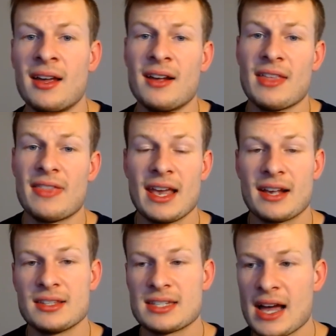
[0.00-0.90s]
that they
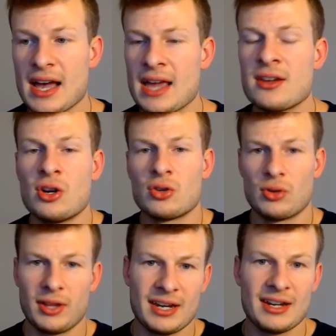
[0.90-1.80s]
could sign,
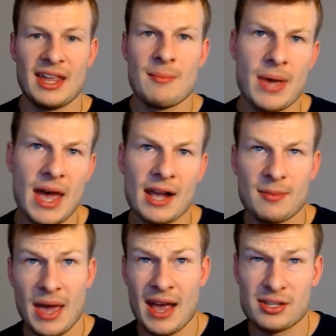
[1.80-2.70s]
really get an impact
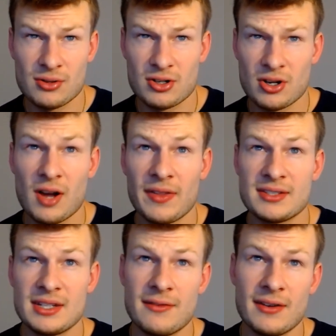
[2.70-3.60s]
pass rusher on this
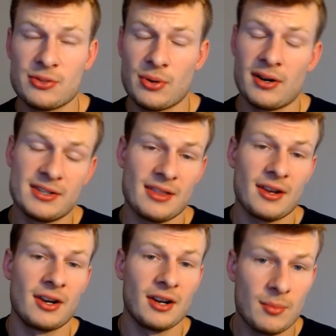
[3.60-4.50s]
defense. We already said they're
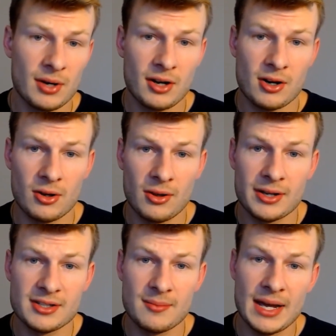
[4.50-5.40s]
going to bring Carl
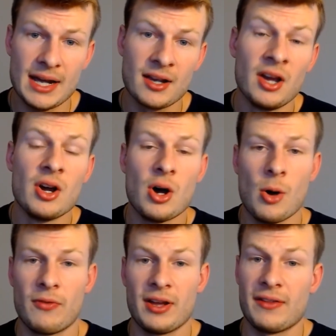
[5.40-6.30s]
Lawson back,
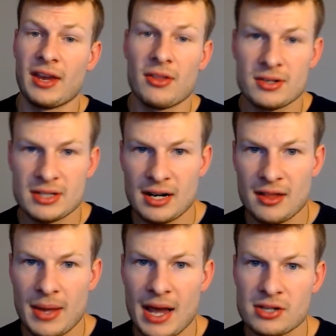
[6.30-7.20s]
hopefully on the other side of the
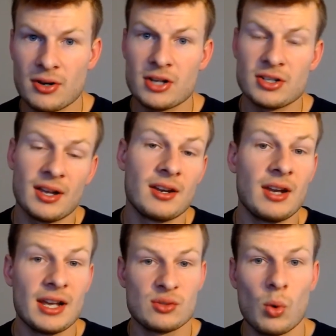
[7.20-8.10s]
pass rush, and get a
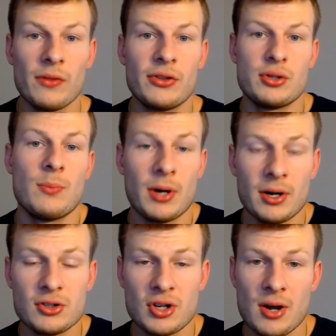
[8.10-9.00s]
nice 1-2
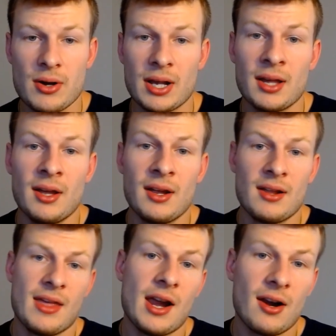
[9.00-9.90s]
punch going
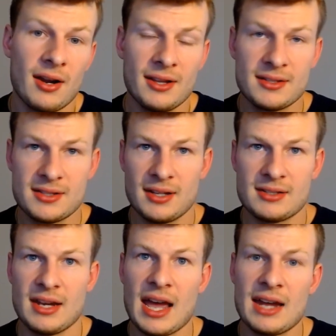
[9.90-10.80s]
there in
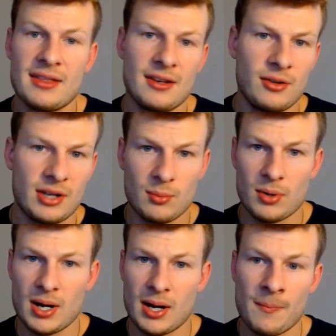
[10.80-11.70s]
Cincinnati. Then you can
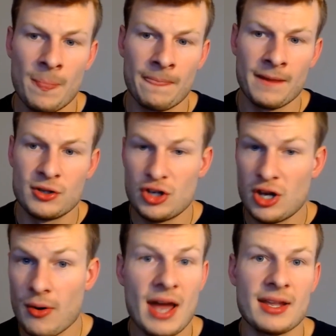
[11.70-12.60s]
bring
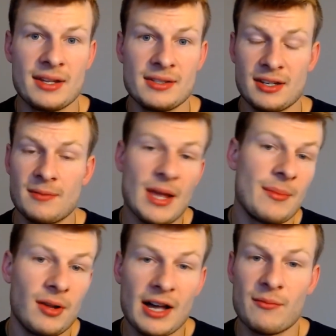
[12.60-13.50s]
Geno Atkins in, and maybe
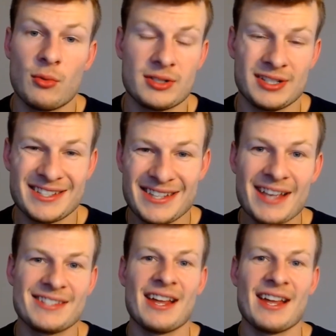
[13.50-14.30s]
he'll have more success now that